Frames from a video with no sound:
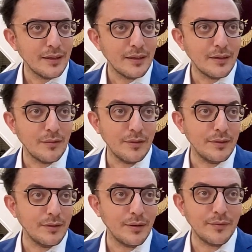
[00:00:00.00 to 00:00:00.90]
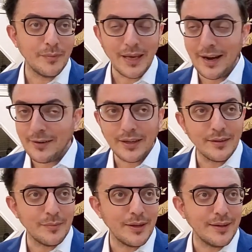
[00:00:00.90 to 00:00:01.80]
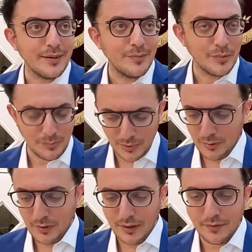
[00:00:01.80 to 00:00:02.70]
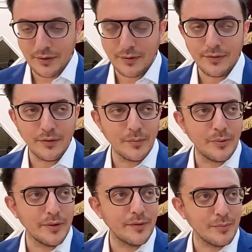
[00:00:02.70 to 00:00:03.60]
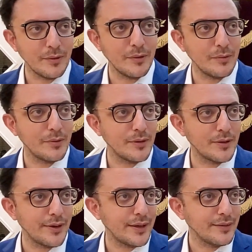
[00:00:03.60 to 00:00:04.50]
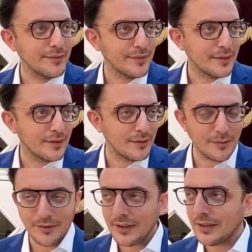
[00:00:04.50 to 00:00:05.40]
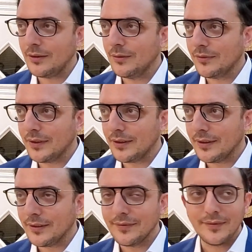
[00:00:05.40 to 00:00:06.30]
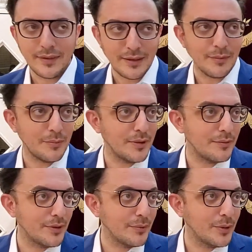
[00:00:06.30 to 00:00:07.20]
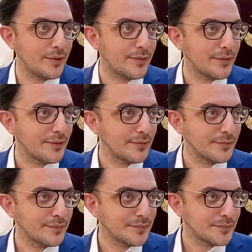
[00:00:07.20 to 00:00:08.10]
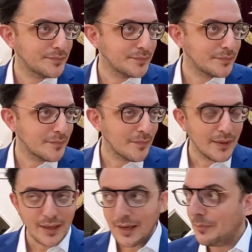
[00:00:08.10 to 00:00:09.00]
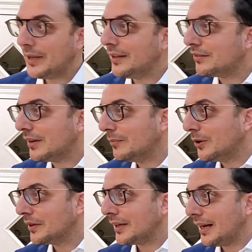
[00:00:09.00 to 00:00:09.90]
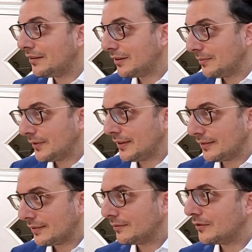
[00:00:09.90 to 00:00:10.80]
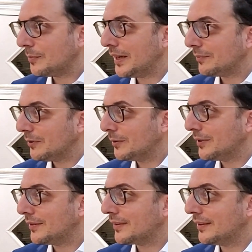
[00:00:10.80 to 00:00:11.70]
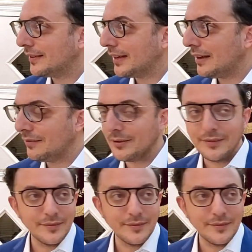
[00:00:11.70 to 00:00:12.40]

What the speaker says: You don't have to be arrogant about it, but be aware of your strong points. Be aware of what you're good at, because otherwise you're not going to use it for anything. And that would be a real waste. Kabed Hashem ma'oncha, Hashem says, respect me with the skills I gave you.